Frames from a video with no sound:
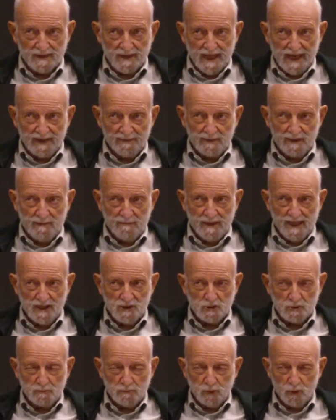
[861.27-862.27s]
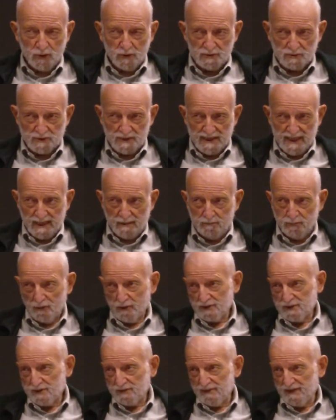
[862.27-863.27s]
at the major ports and
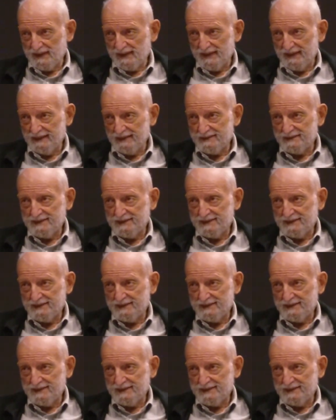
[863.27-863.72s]
airports of the United